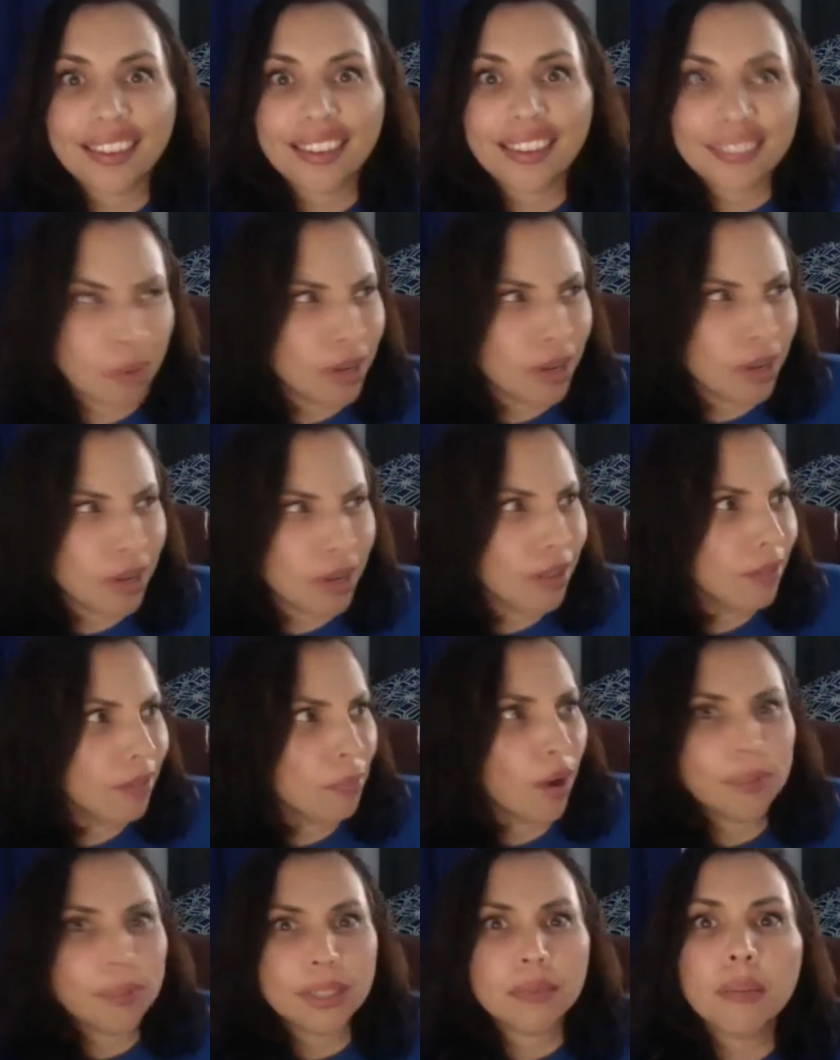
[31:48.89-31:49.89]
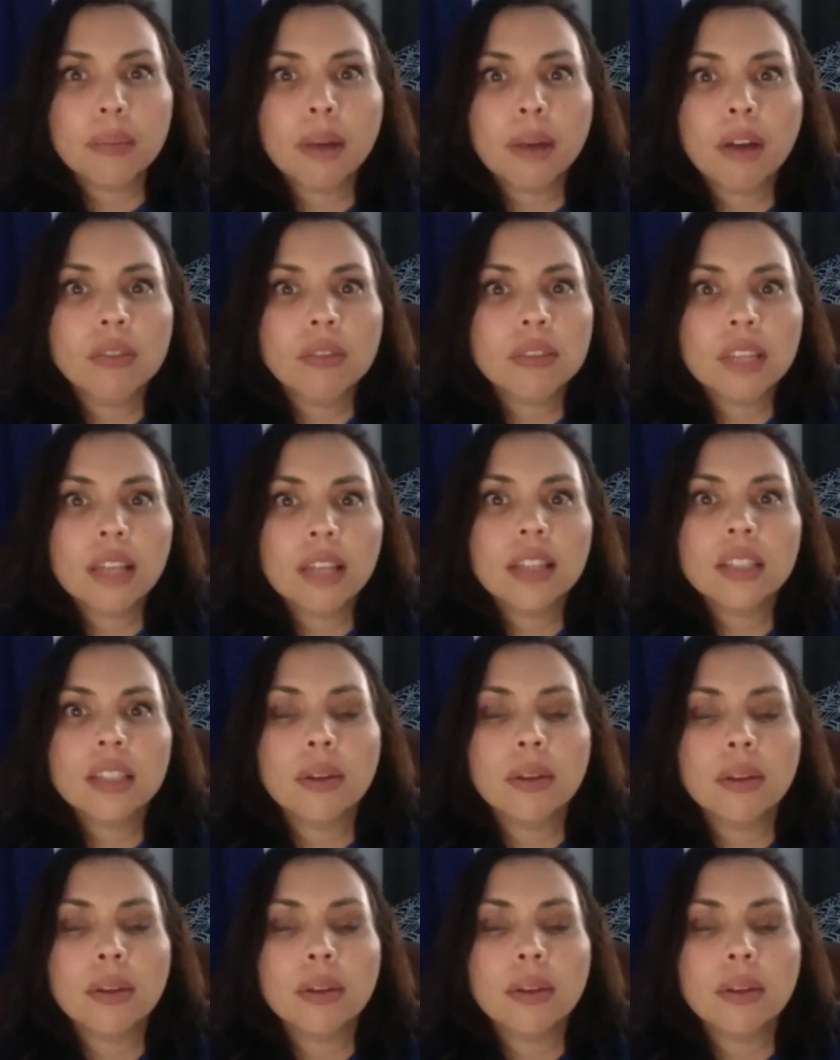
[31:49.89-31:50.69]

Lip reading: One of the prompts is something about, tell us